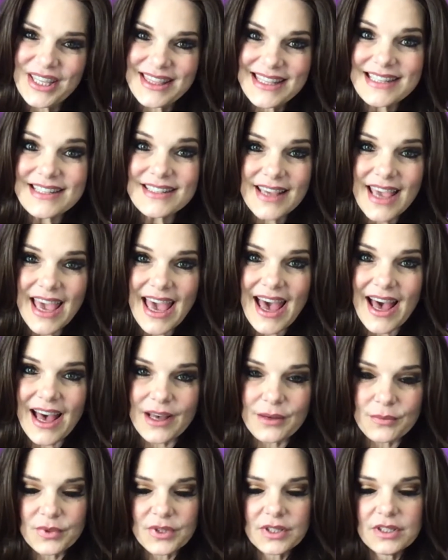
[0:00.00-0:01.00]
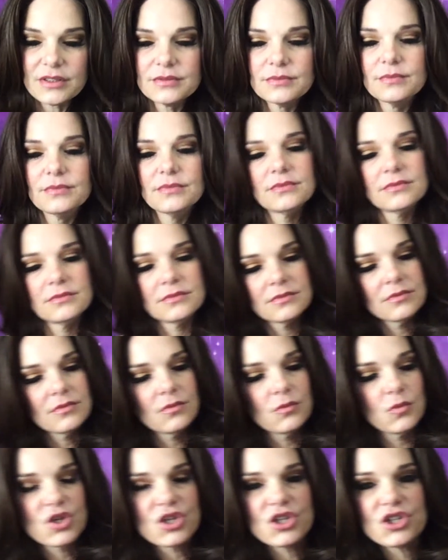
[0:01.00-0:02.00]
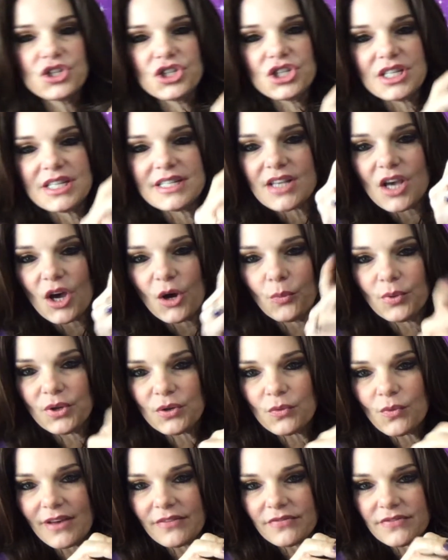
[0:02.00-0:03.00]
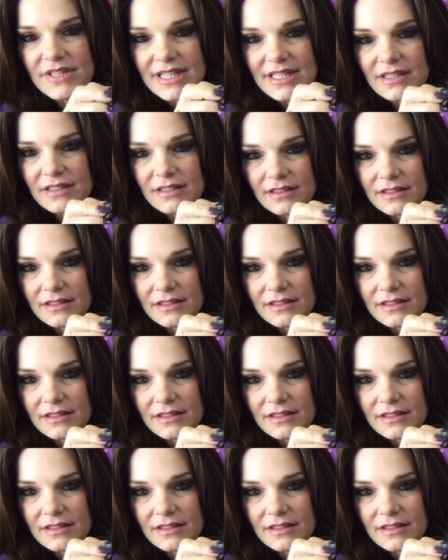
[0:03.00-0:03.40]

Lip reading: this cap. She's open wefted.